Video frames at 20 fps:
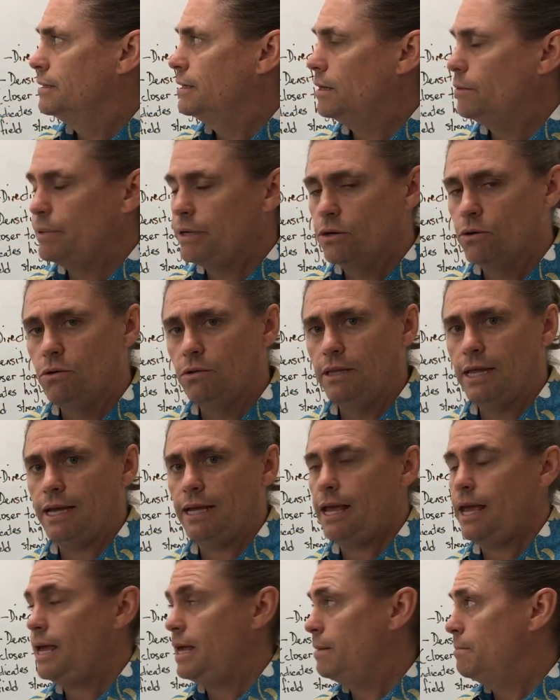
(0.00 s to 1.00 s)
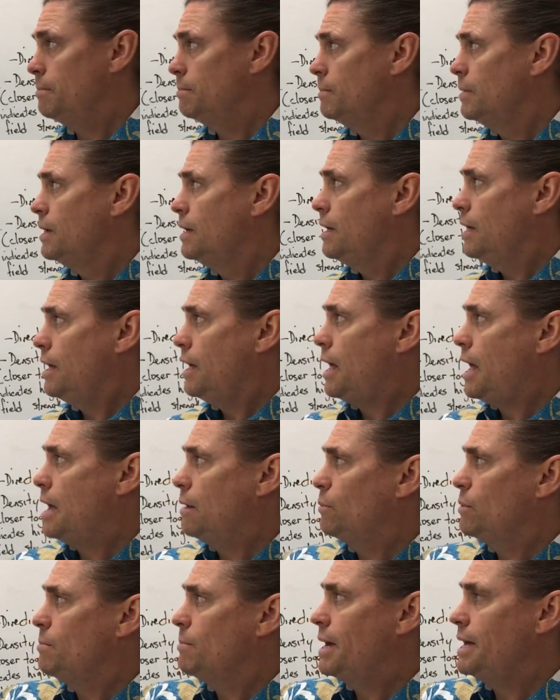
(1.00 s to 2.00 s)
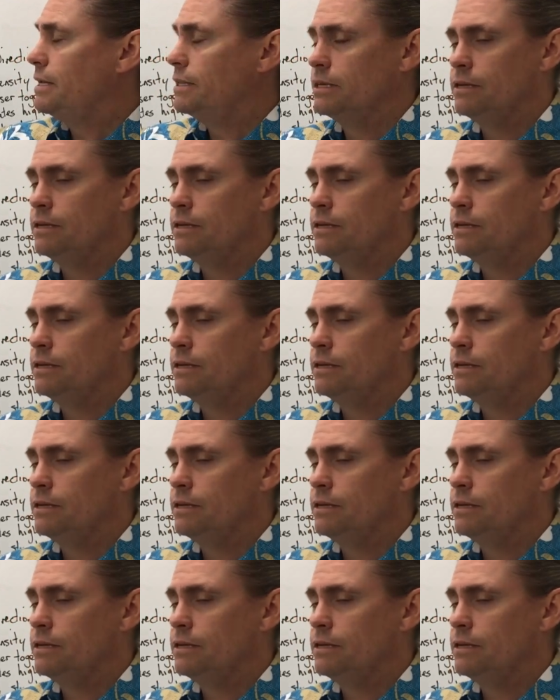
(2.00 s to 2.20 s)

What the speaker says: and we call that M, and we make